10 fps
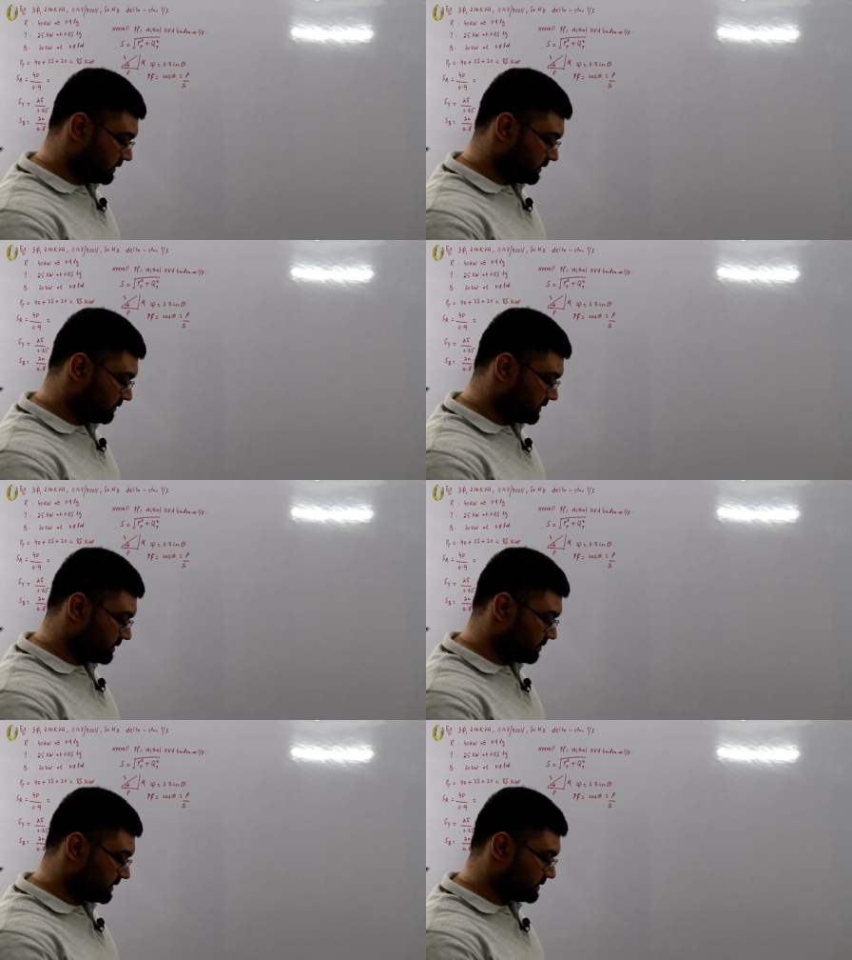
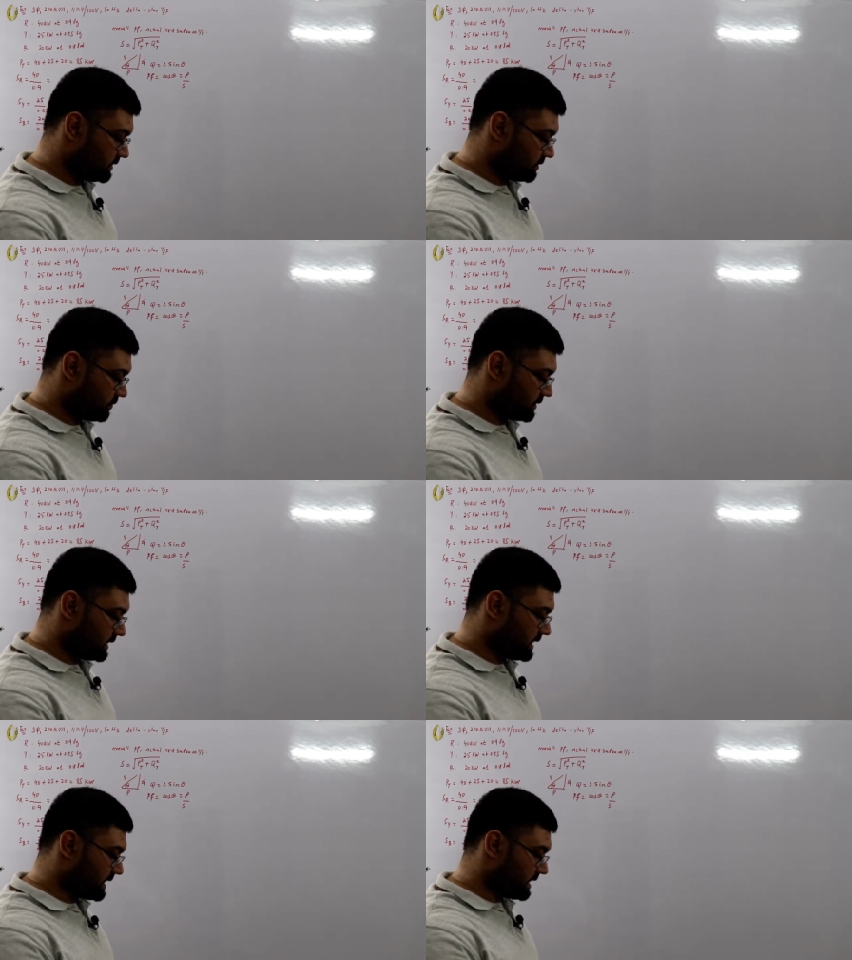divided by
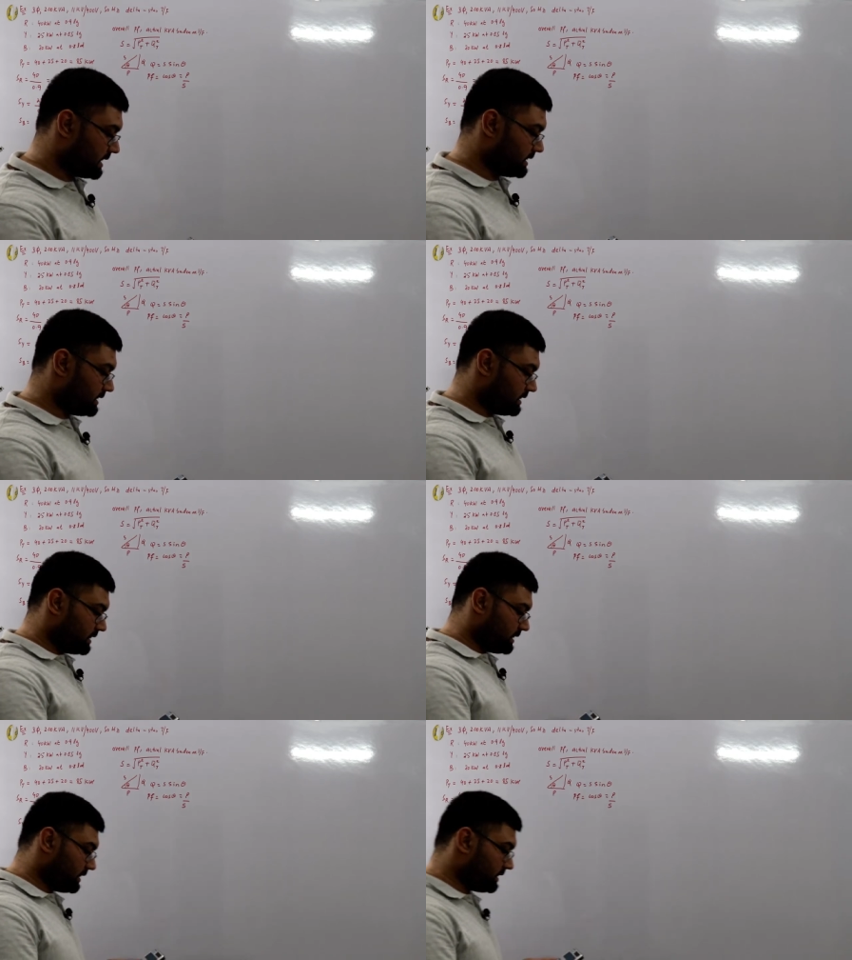0.9
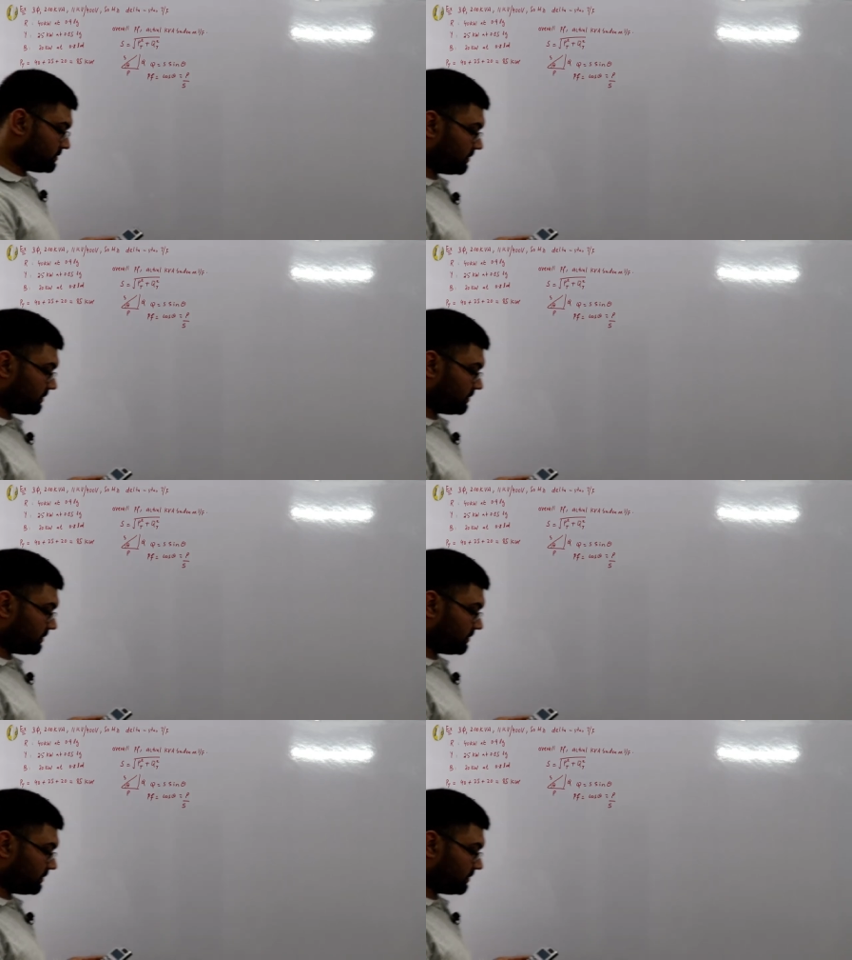is